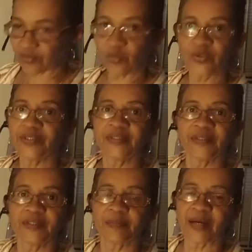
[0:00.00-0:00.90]
They weren't in
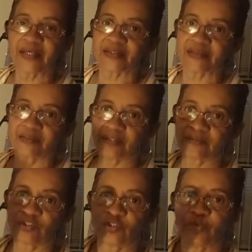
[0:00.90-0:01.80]
a packet. Like,
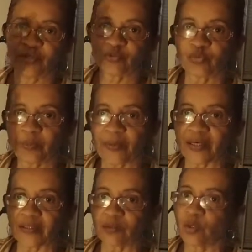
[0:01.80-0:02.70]
you buy 2 in a
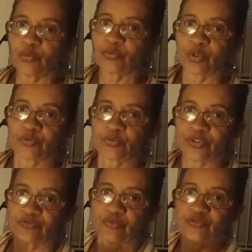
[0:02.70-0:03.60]
packet. No.
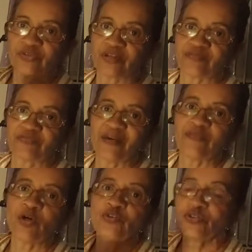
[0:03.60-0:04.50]
There was like
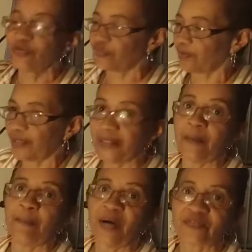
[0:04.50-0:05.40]
500 of them in a
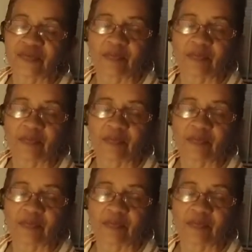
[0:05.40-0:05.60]
box.